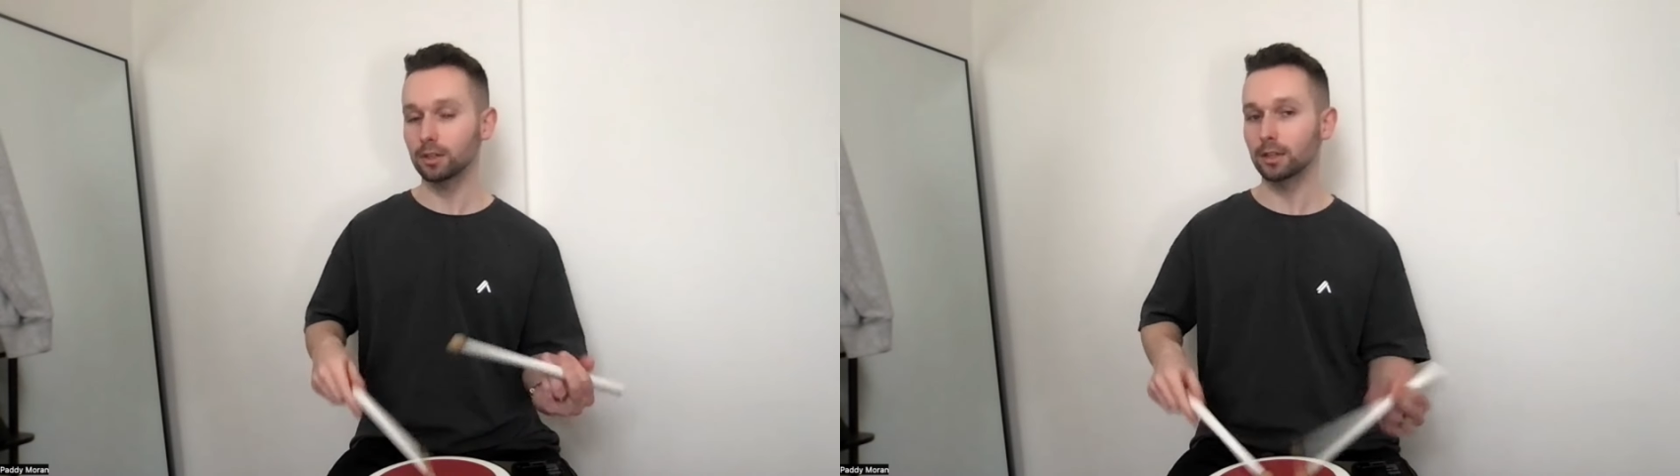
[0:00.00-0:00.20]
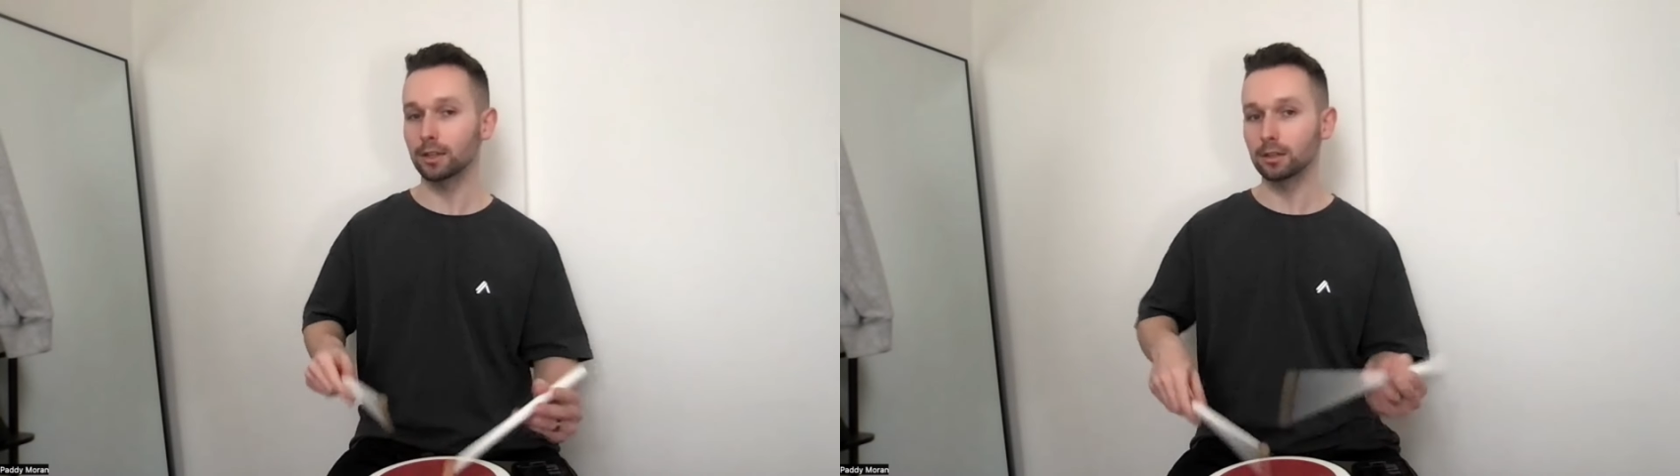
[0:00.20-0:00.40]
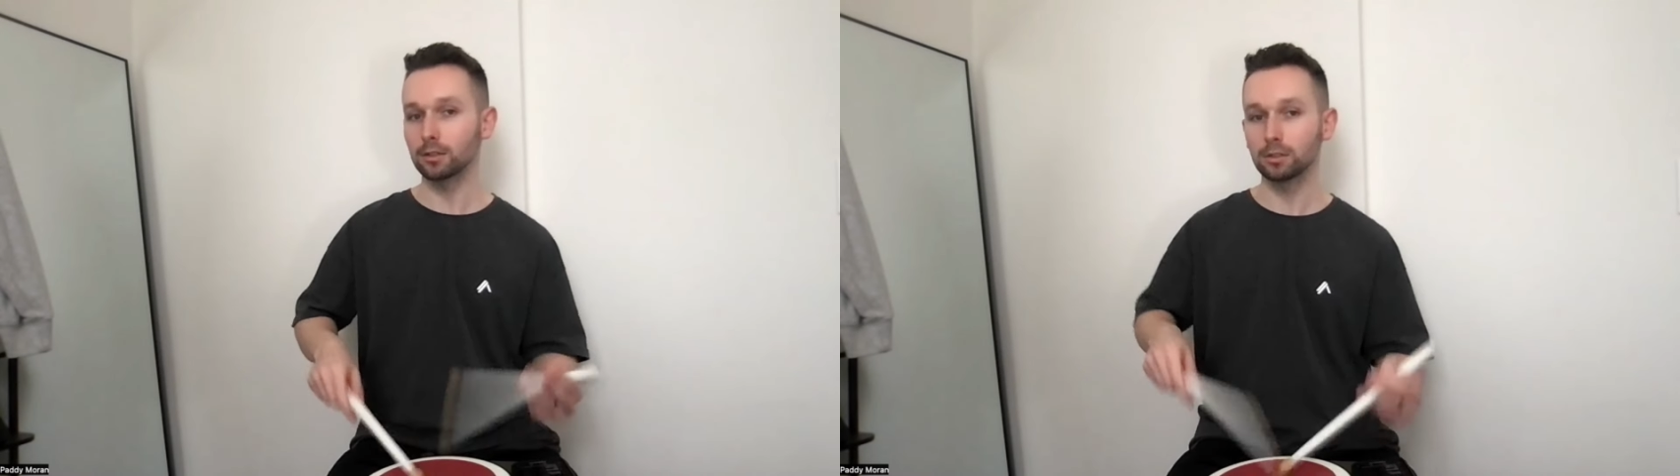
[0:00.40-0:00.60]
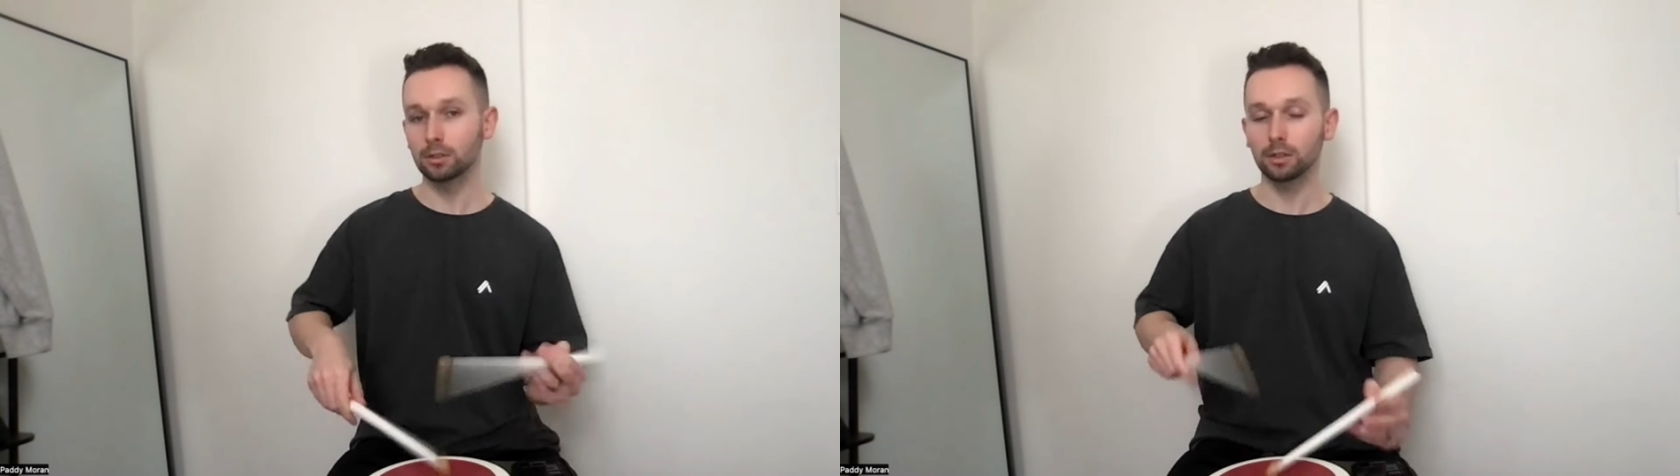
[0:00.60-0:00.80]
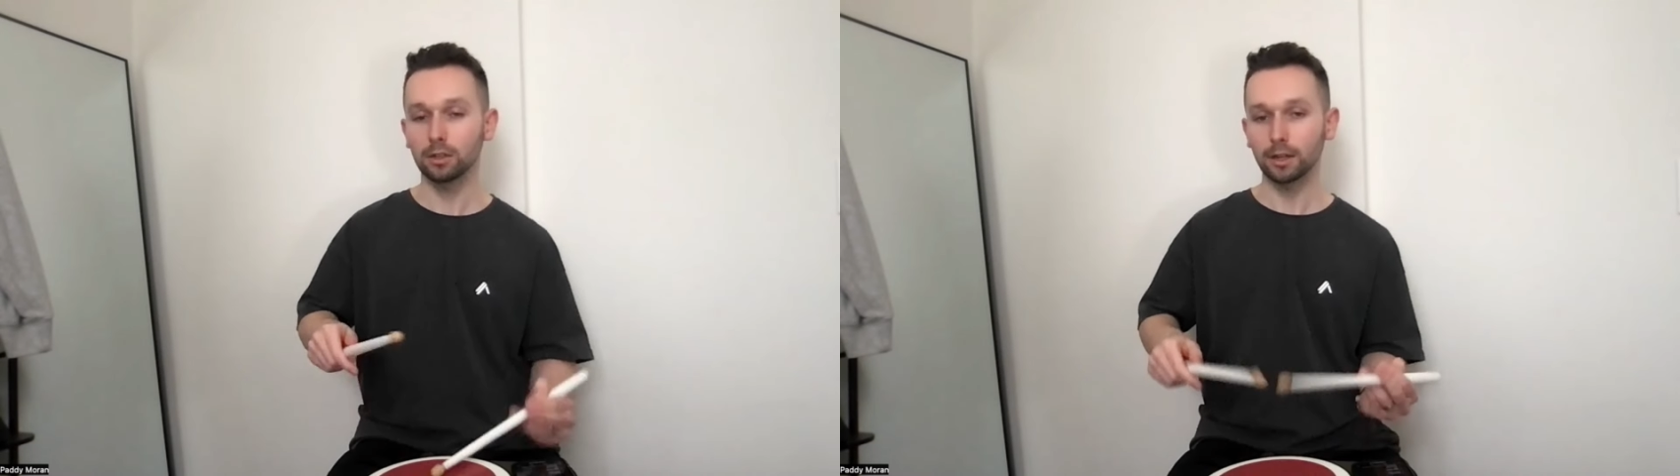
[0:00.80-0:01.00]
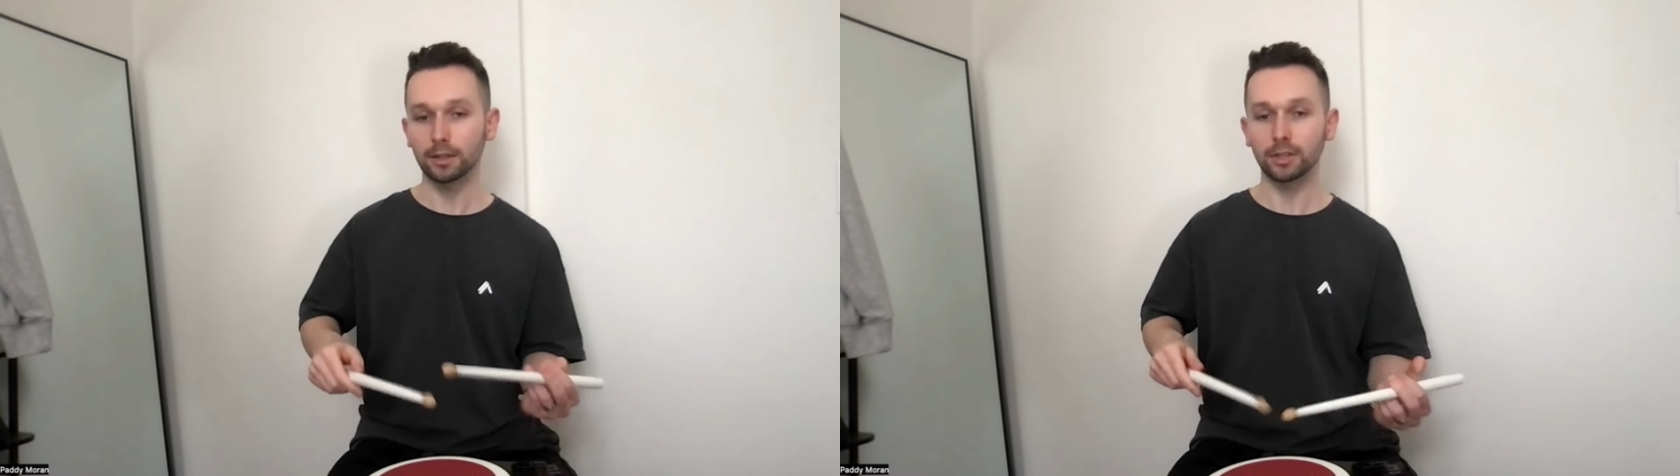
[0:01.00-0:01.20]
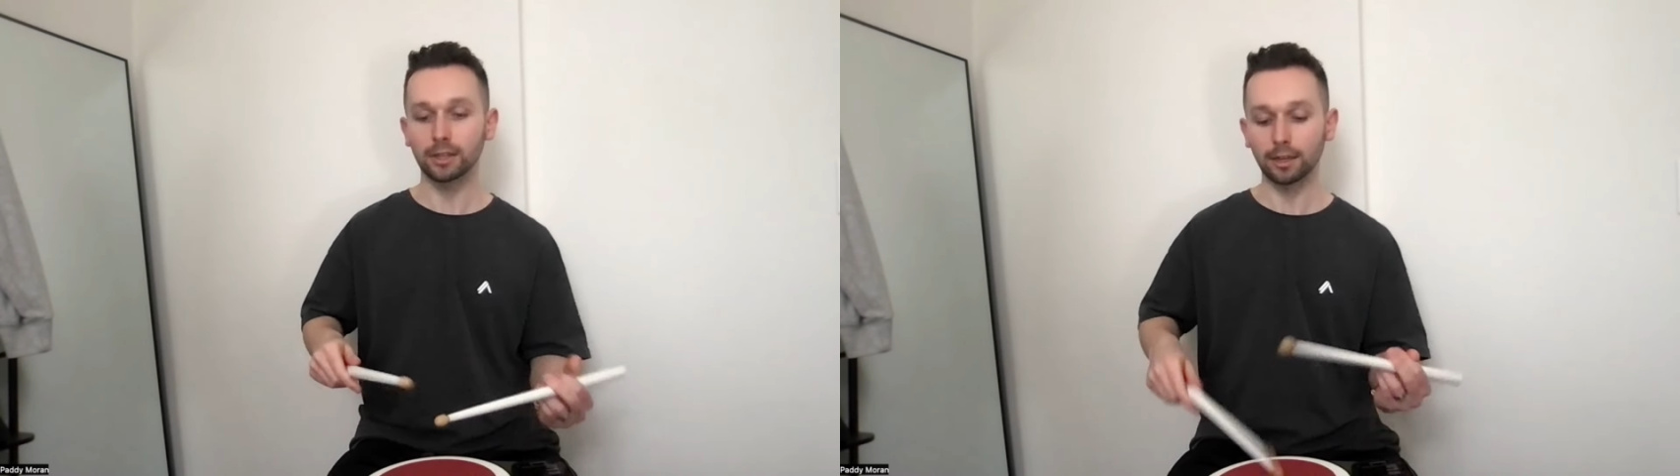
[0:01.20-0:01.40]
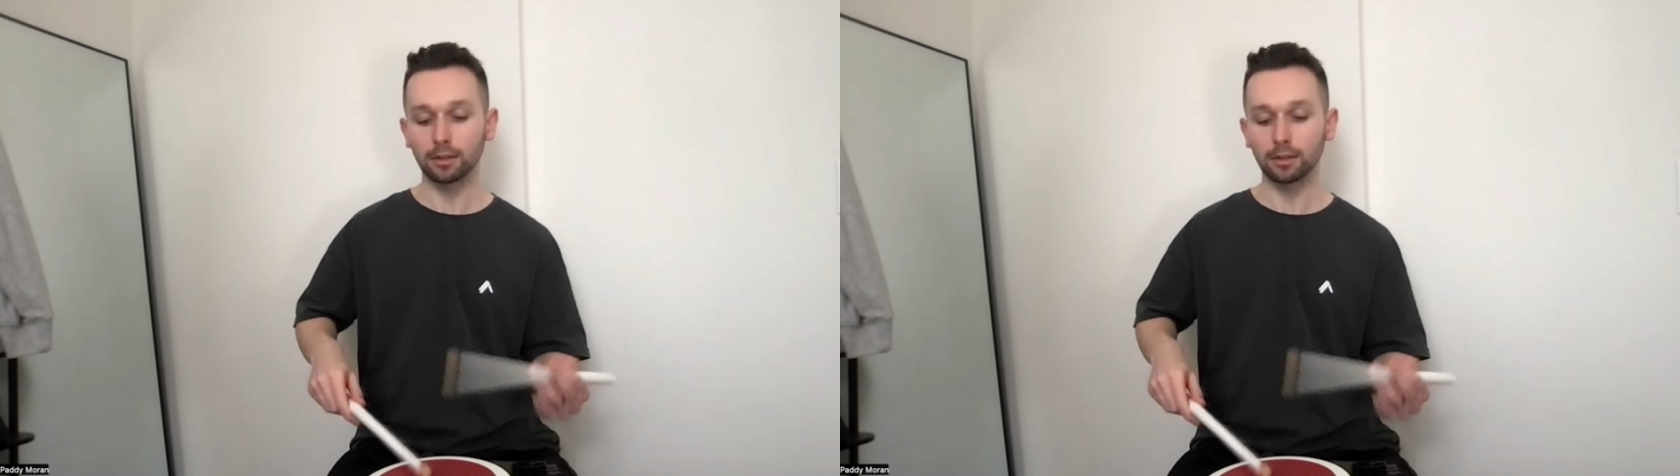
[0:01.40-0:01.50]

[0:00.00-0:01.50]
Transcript: And then as